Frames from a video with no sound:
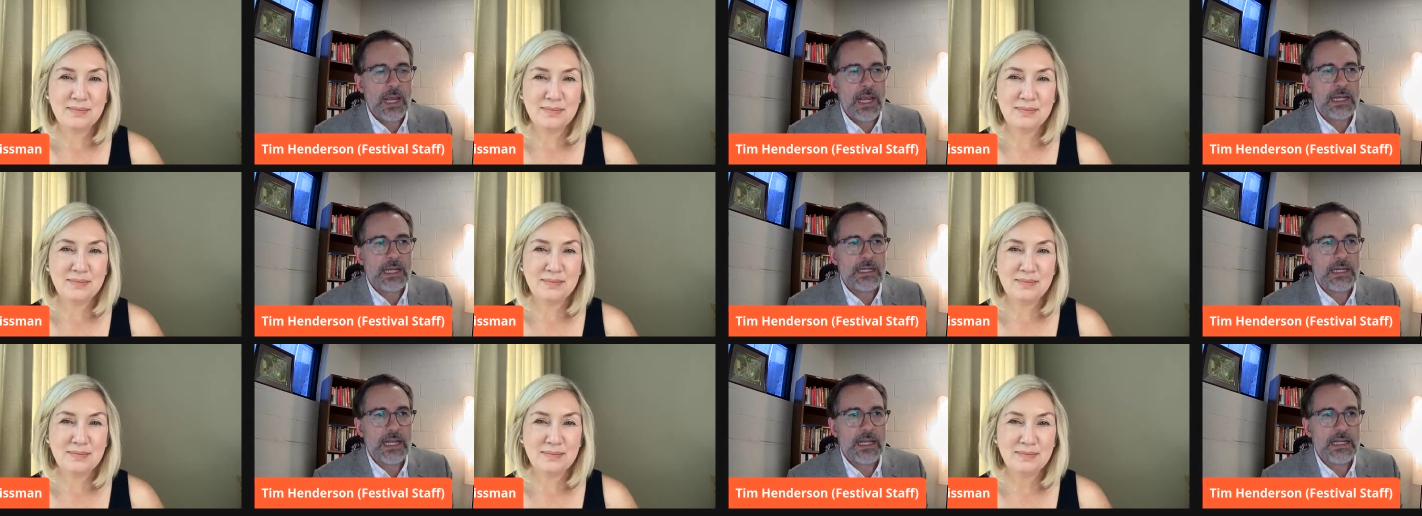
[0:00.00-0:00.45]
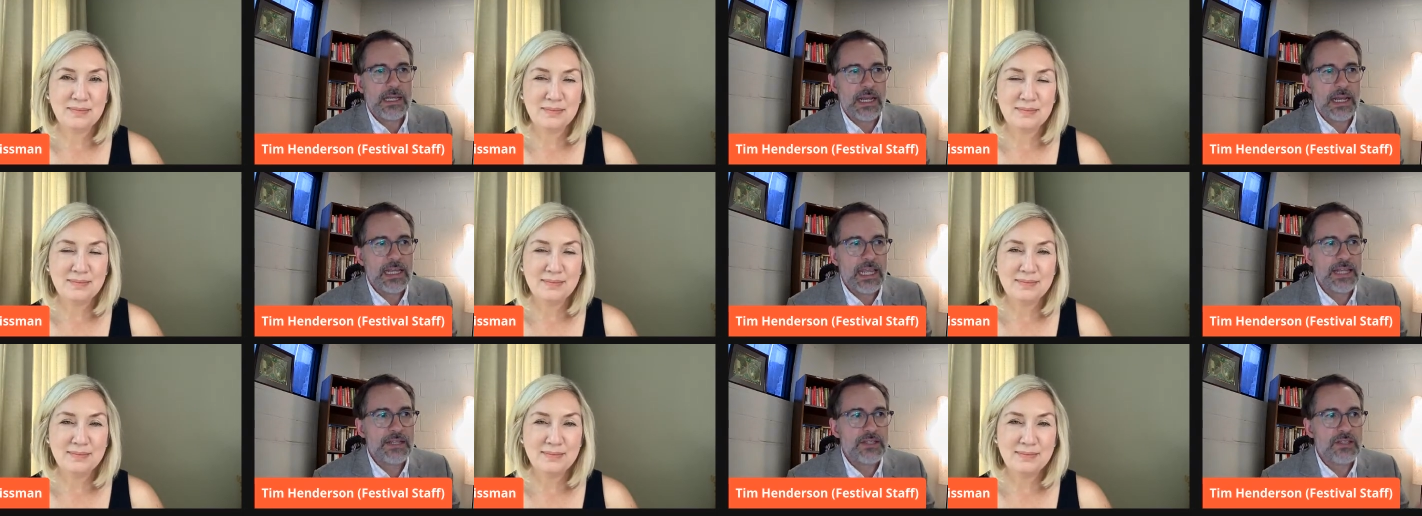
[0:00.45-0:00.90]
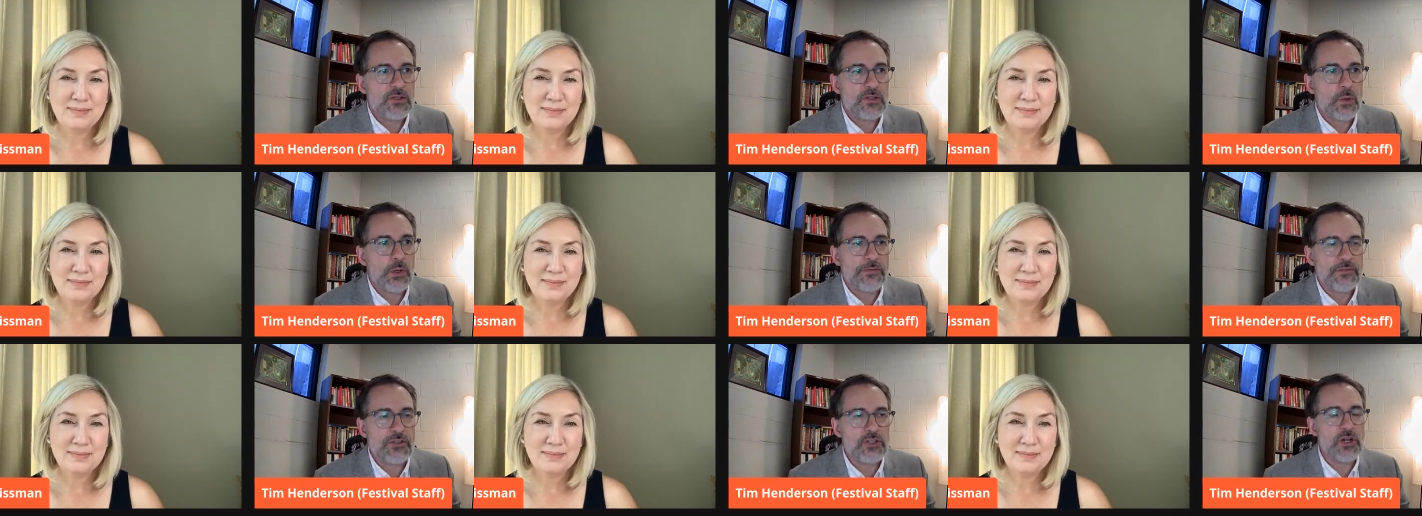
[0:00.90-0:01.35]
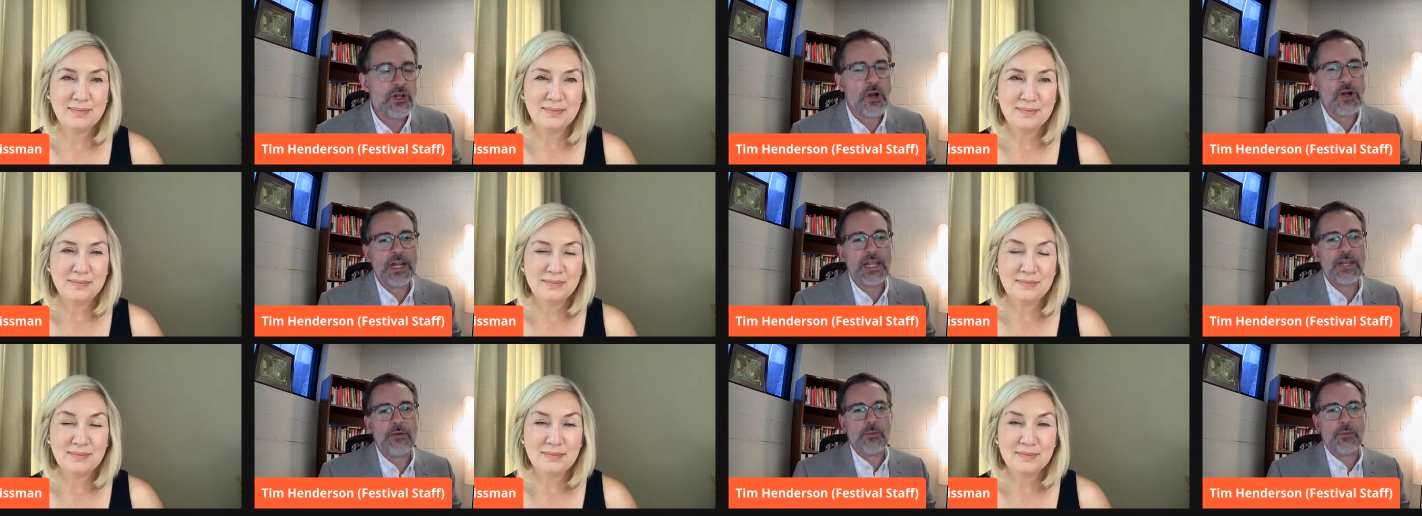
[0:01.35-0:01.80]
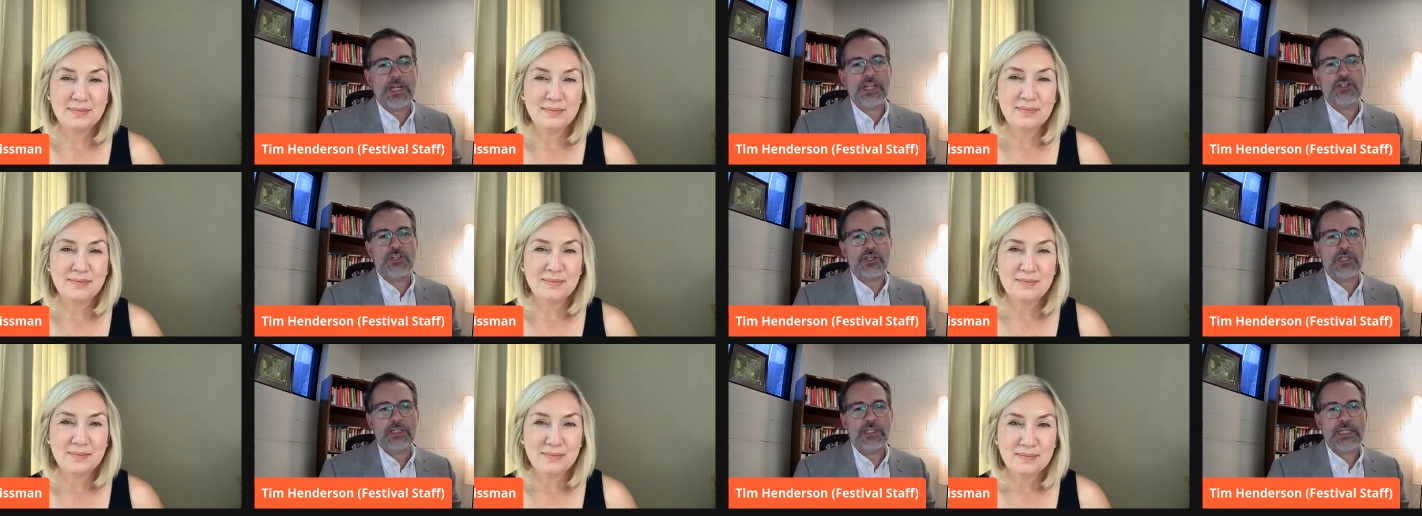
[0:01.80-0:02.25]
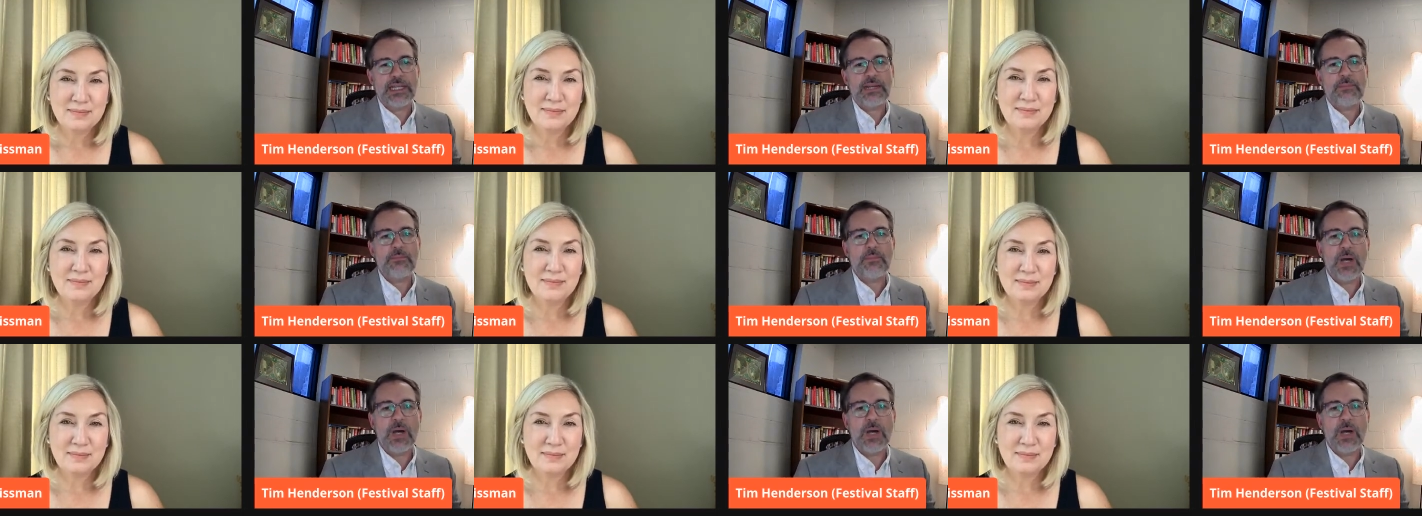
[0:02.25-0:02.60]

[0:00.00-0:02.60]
Speaker 1: it, it, again, sort of starting regionally,